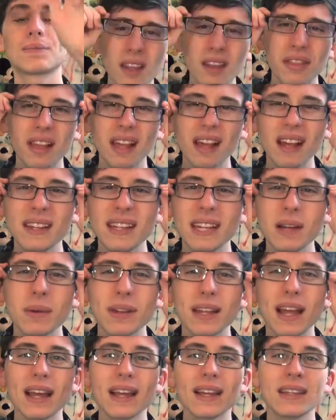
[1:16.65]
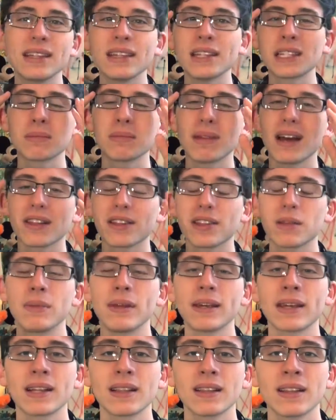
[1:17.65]
The thing I did with Ed Gein's mouth to
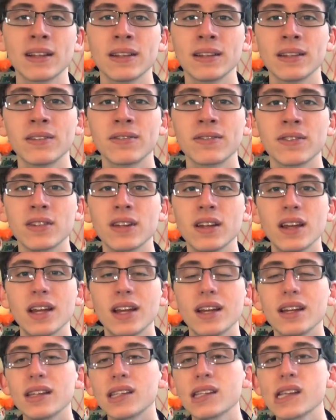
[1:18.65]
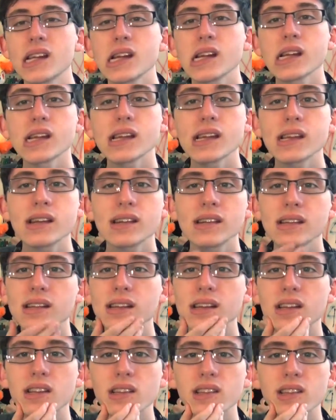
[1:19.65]
make it a little different is that he kind of
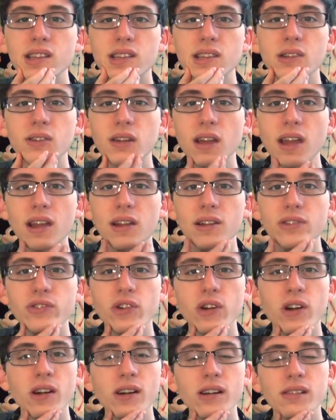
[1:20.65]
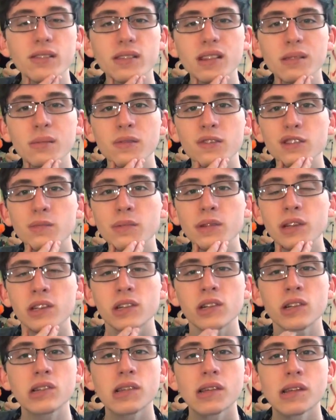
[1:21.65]
has a dislocated jaw in some of his
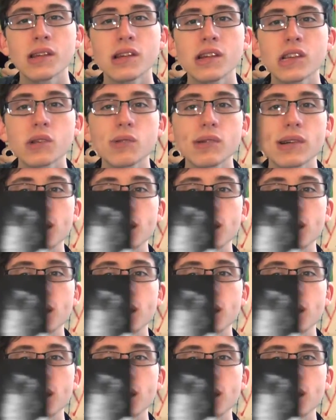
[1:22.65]
pictures, so